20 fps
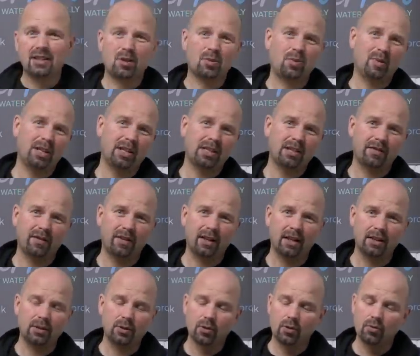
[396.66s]
the space for
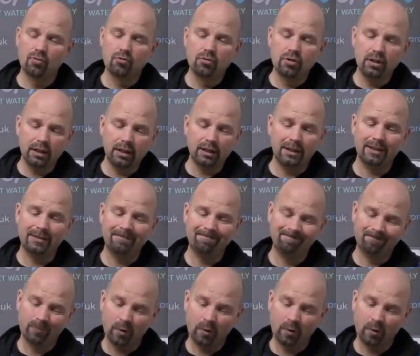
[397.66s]
that. So really,